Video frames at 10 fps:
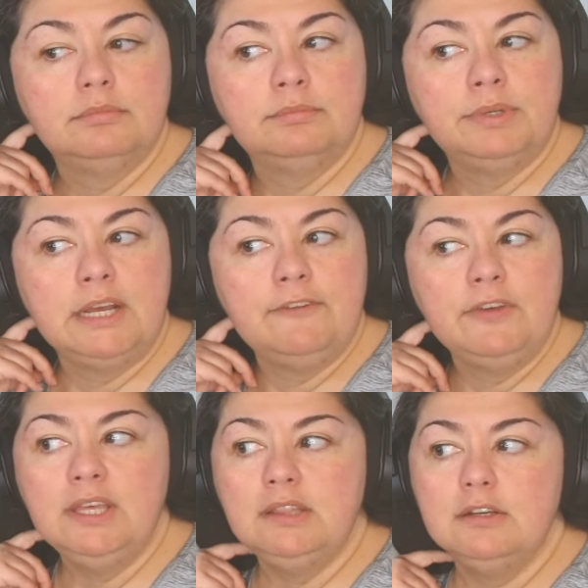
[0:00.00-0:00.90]
But I
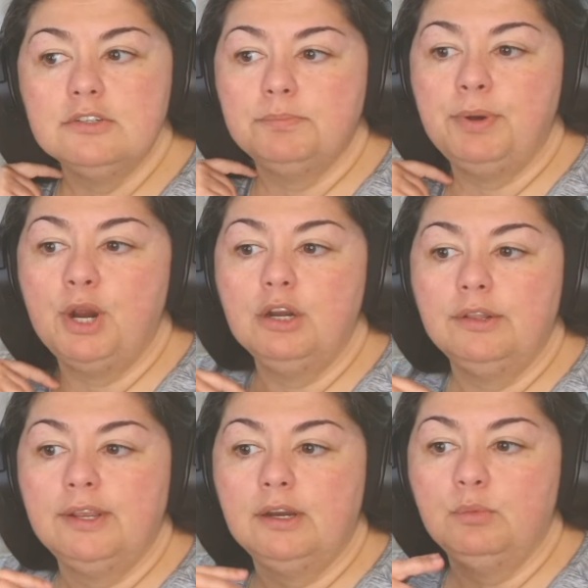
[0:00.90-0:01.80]
feel like there's a
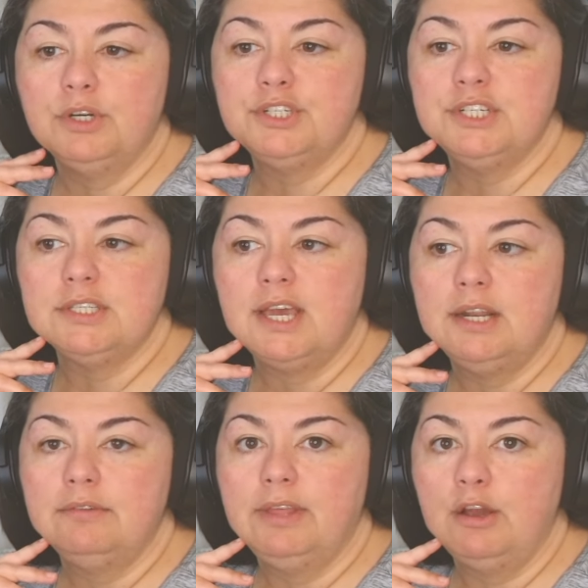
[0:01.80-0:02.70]
part there where she's
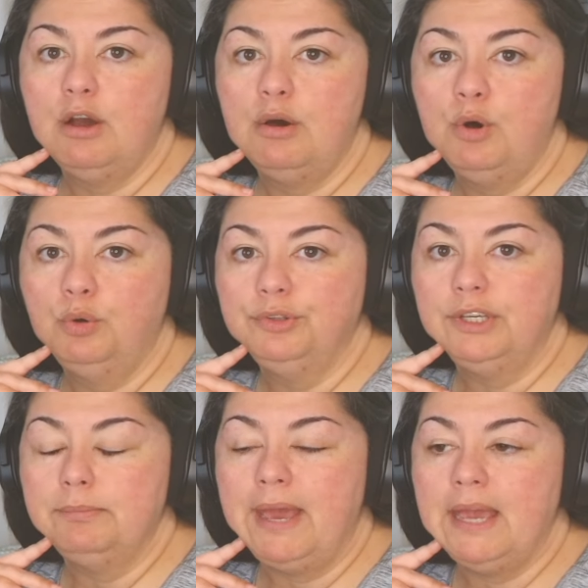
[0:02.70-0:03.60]
kind of like
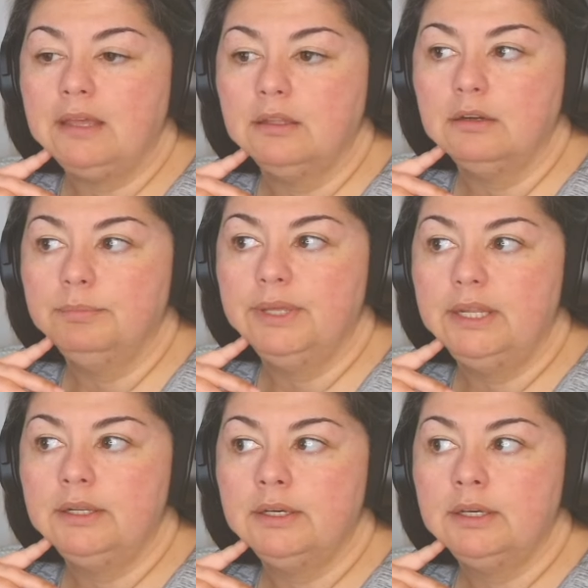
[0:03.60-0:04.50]
holding back a little
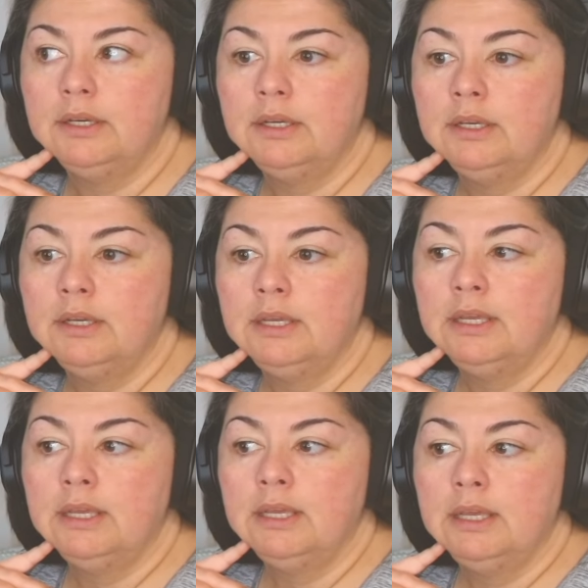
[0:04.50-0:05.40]
bit.
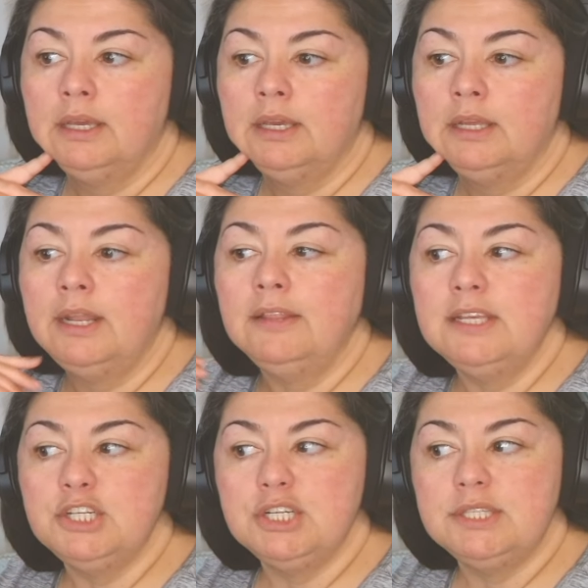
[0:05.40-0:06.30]
Not
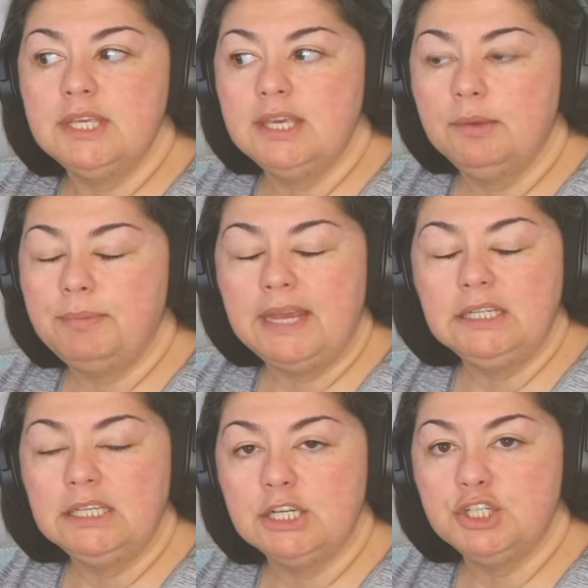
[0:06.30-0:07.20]
that she's singing
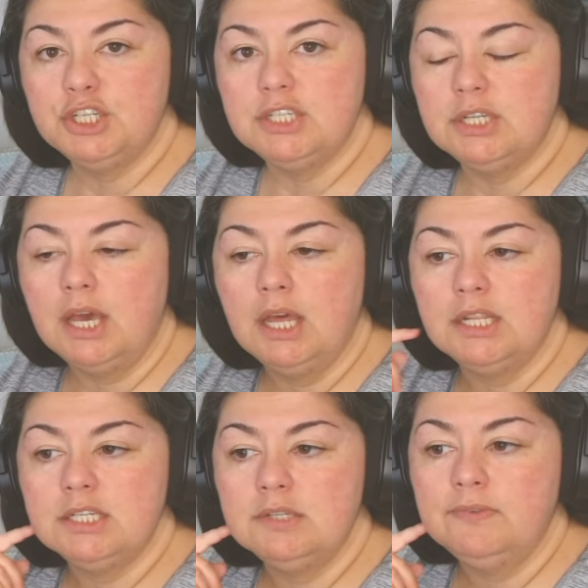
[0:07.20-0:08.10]
badly, because she's not. I
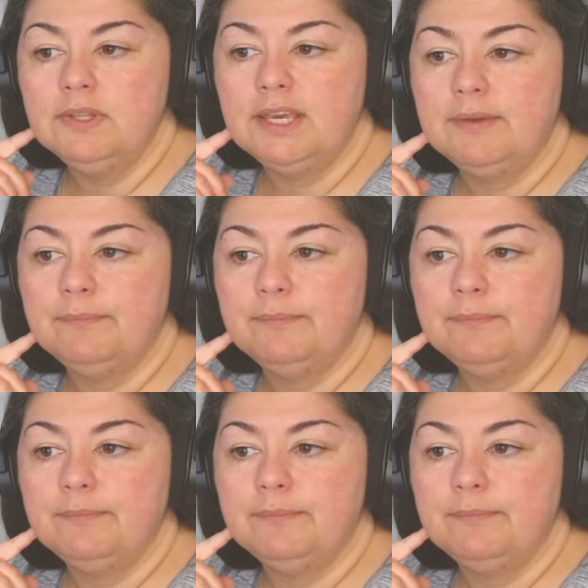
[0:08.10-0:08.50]
just feel like